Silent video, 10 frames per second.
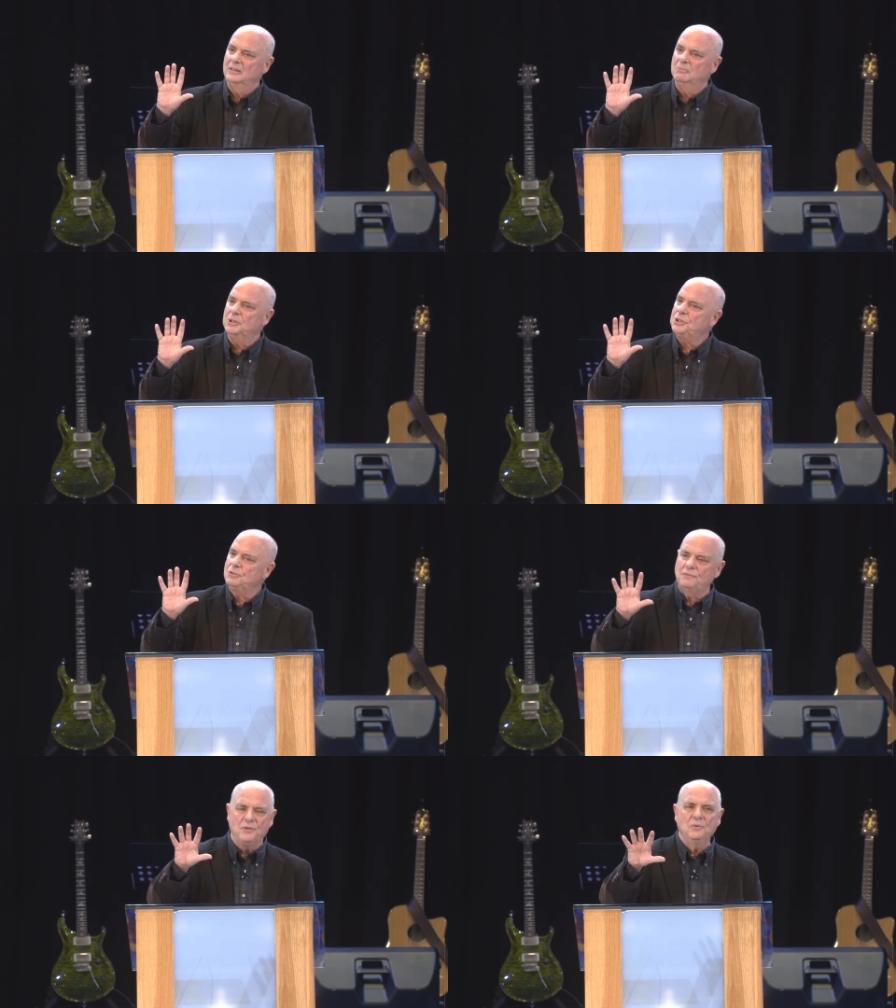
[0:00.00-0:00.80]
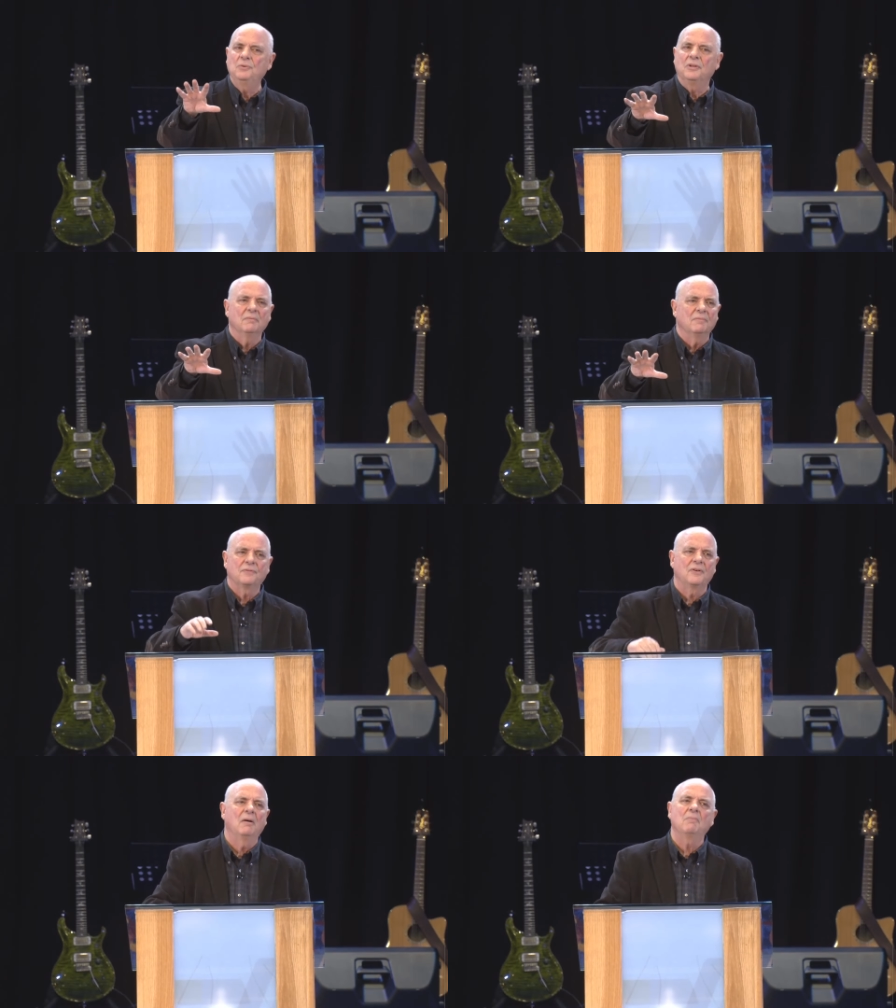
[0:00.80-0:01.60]
but you view them
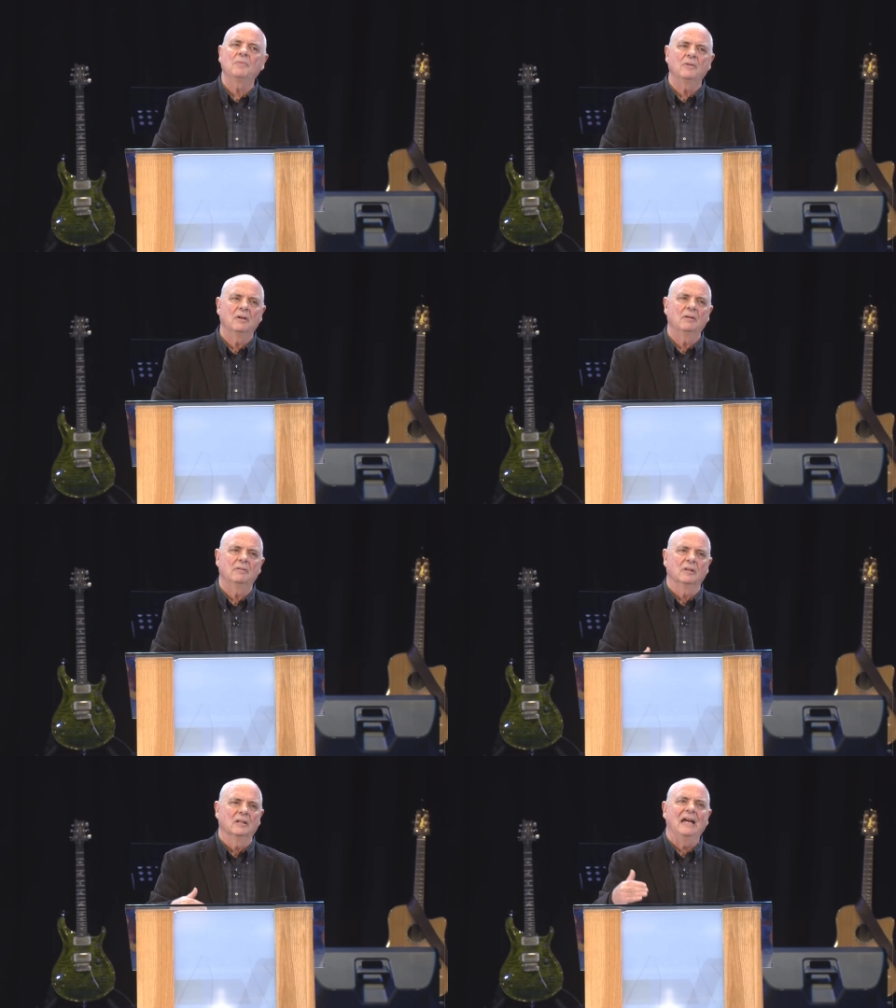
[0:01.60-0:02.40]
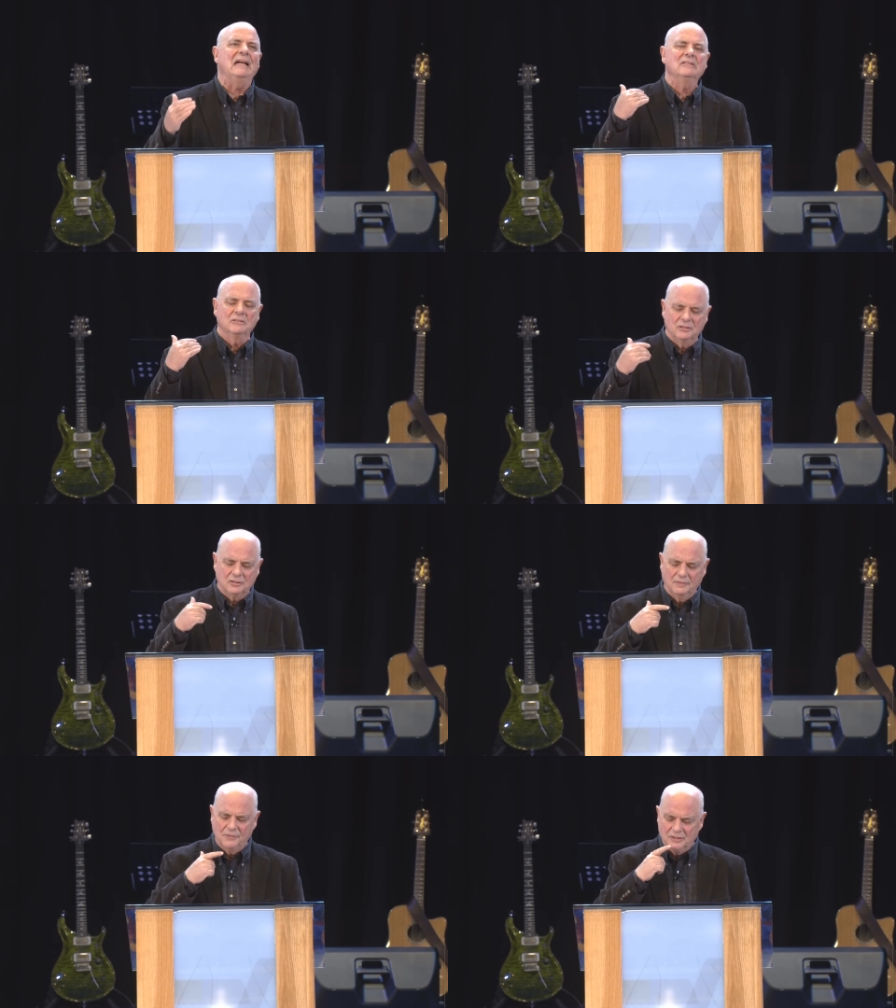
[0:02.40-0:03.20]
from the
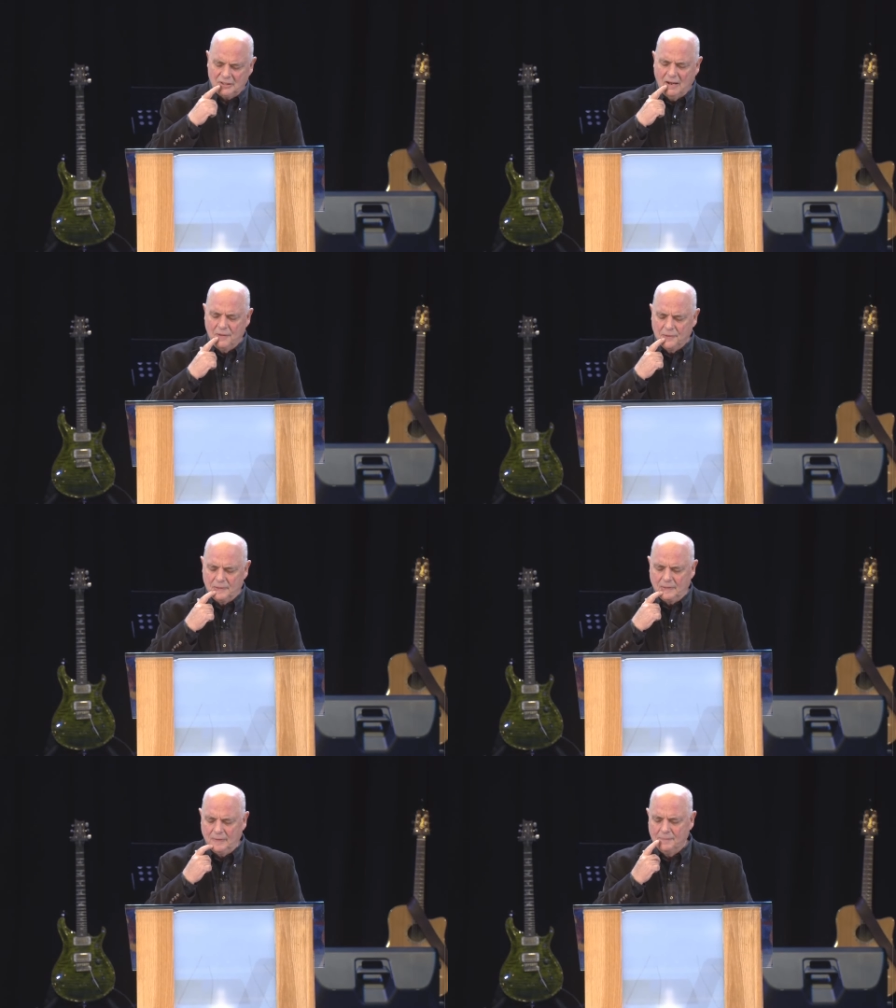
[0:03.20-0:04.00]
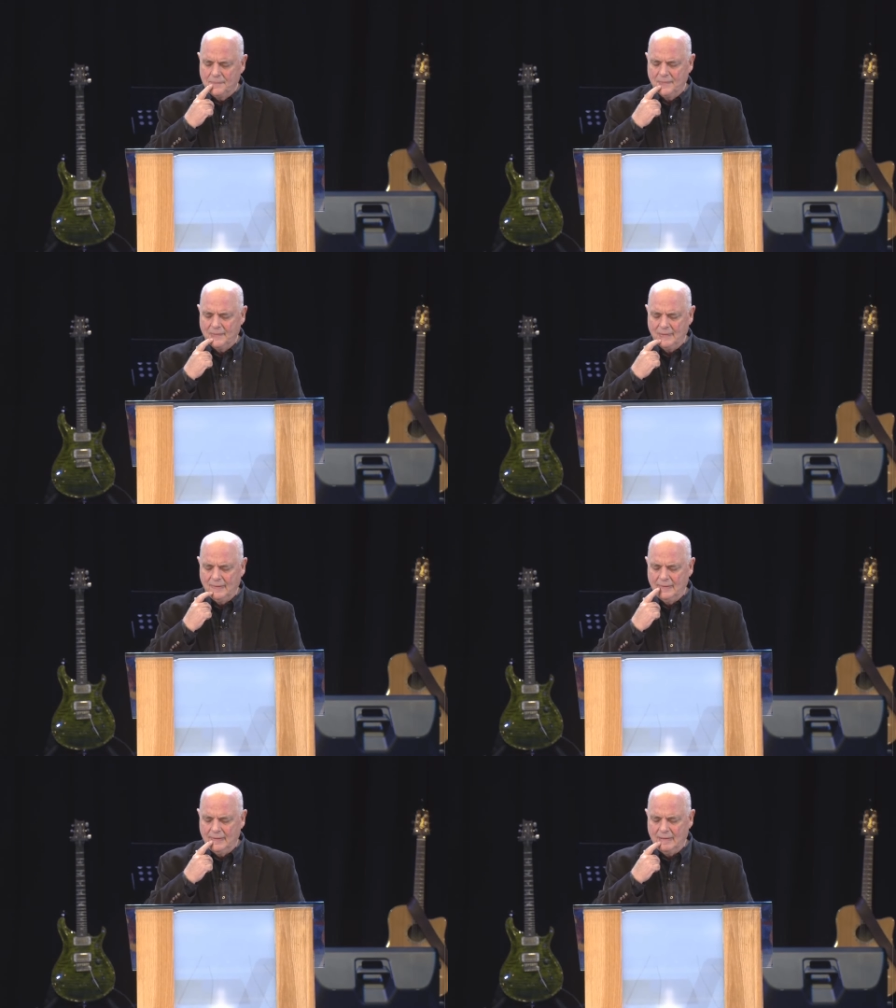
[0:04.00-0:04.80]
lens of this other
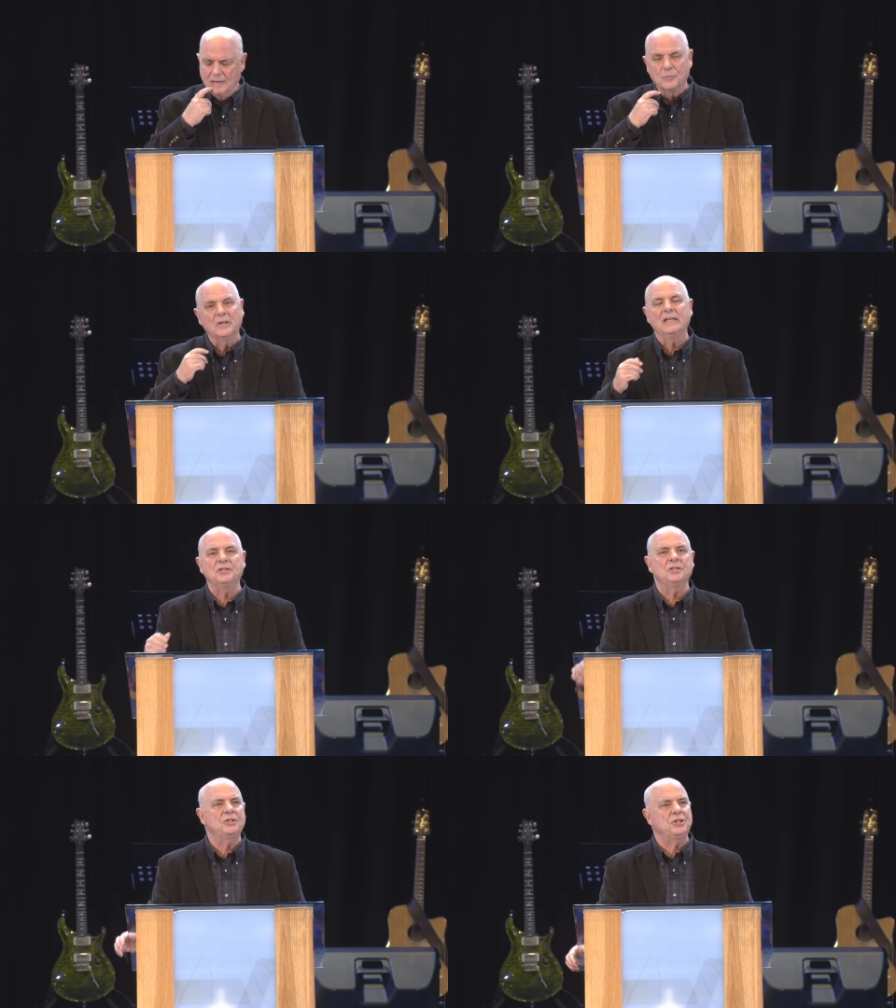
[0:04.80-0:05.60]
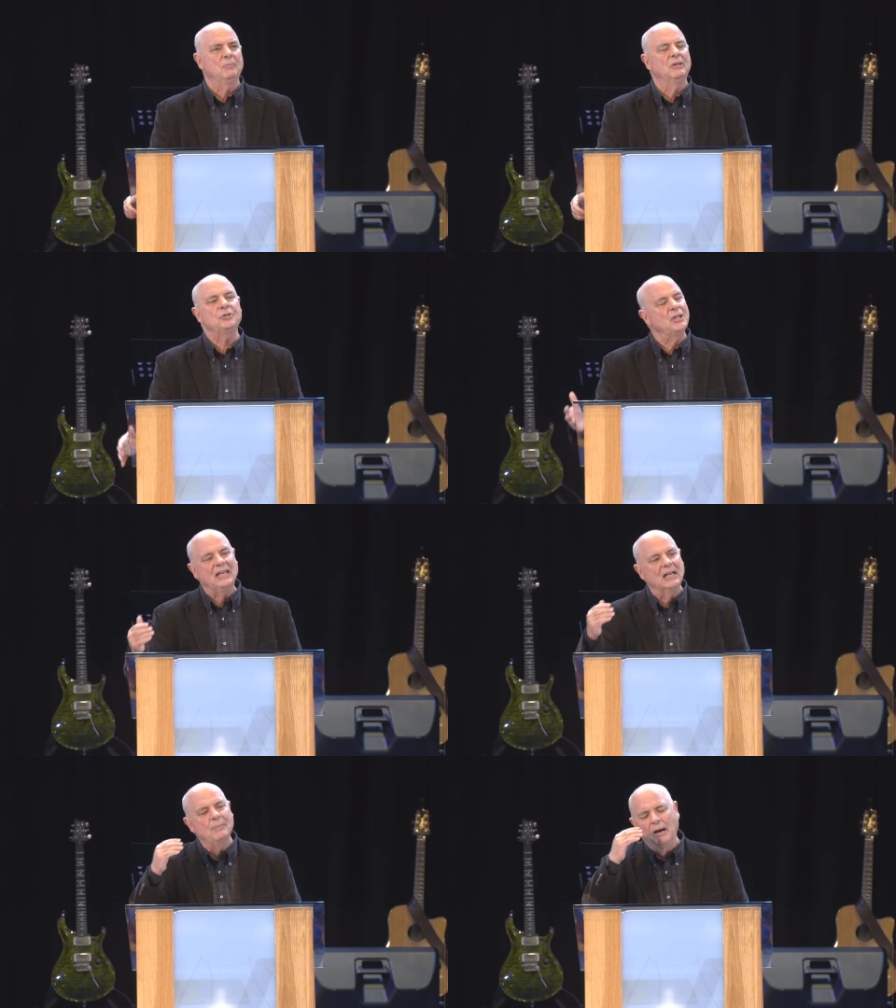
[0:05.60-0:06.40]
relationship. I was
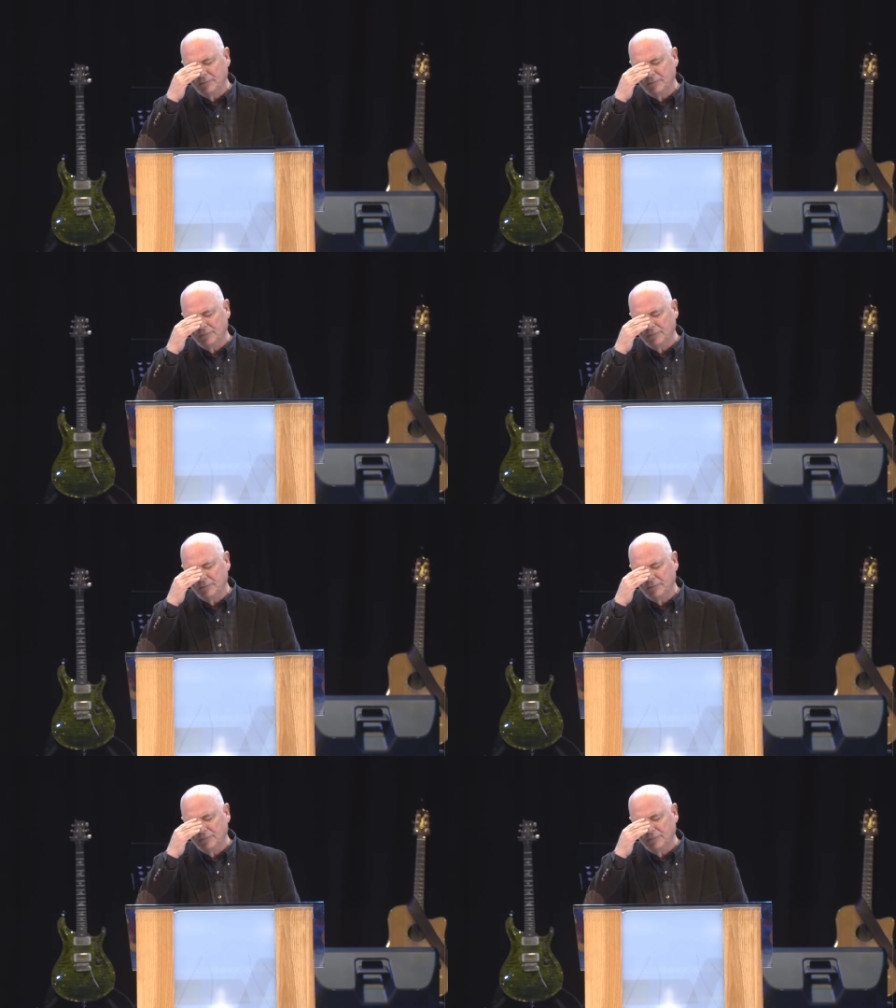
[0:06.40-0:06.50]
thinking about